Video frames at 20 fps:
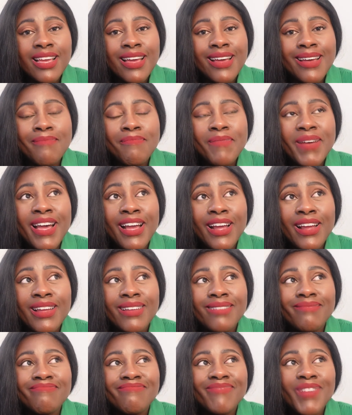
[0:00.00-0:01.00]

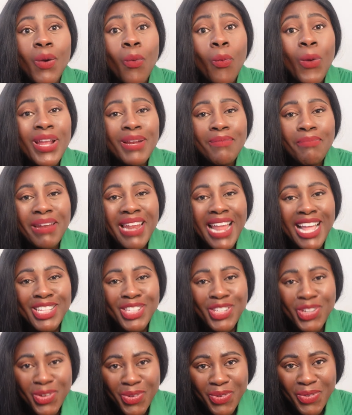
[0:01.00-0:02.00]
a weight
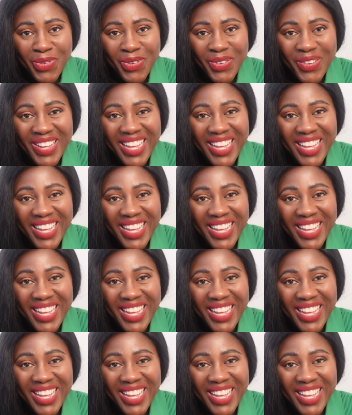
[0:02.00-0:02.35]
plateau.